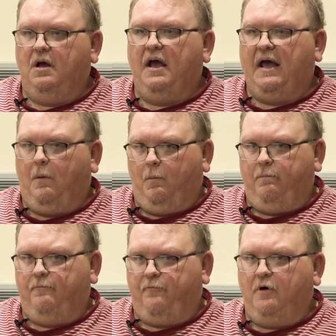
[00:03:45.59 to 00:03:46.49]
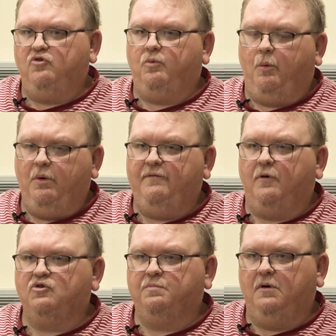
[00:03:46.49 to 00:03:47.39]
At first, when we
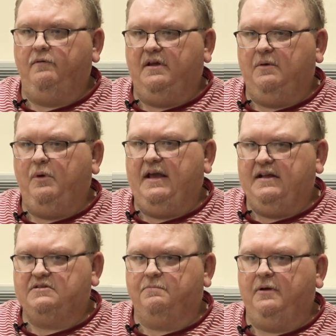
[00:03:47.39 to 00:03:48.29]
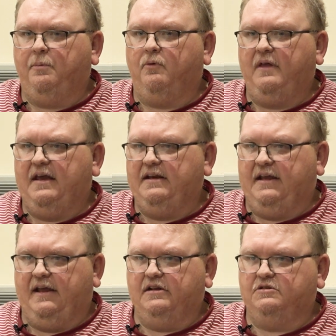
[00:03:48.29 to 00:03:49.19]
first moved in, we had some people that had
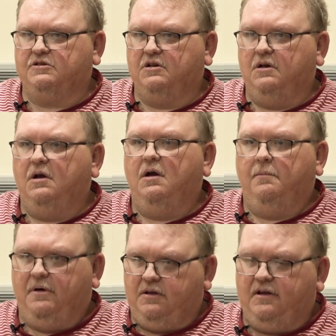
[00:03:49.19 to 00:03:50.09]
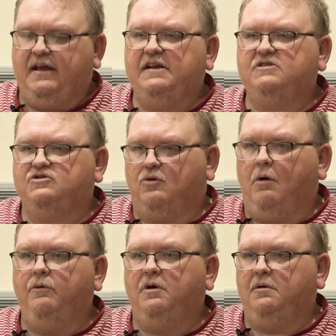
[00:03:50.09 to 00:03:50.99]
kids, but the kids has
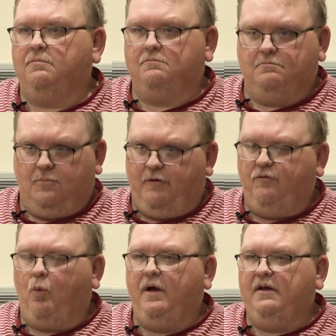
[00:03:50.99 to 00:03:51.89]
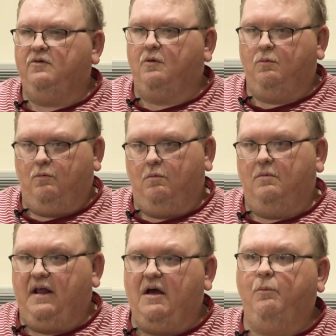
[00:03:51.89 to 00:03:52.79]
grown up, moved away. So
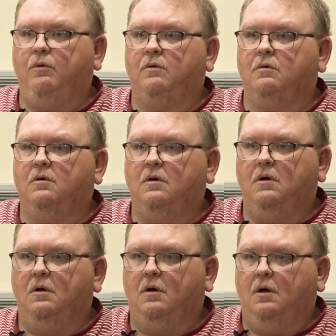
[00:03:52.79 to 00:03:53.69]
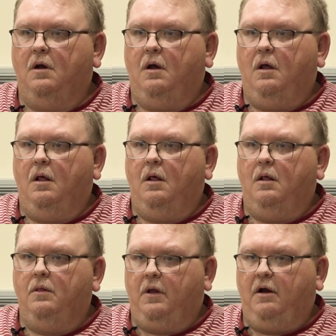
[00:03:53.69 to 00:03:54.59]
now we're
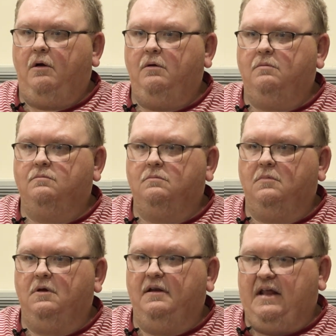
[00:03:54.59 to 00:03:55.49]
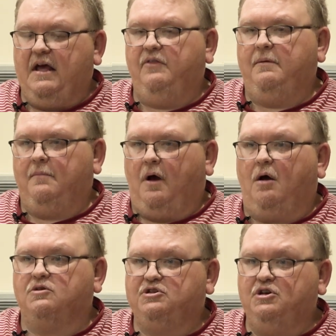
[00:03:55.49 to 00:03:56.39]
there. Now that
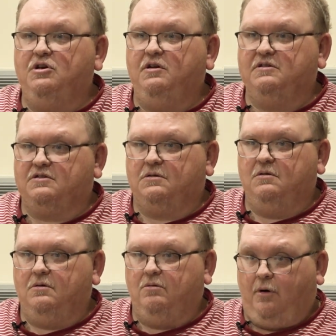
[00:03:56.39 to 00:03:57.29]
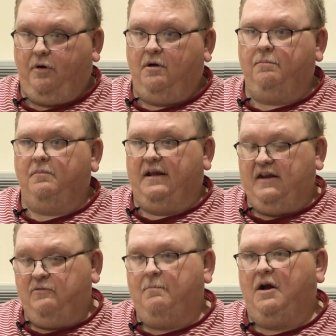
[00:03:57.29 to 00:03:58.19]
our son is grown up,
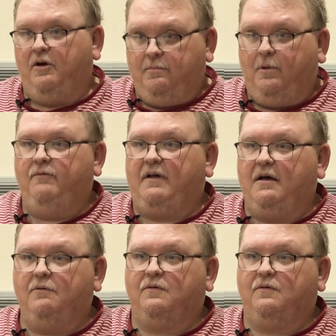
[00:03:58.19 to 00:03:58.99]
he's married and moved out.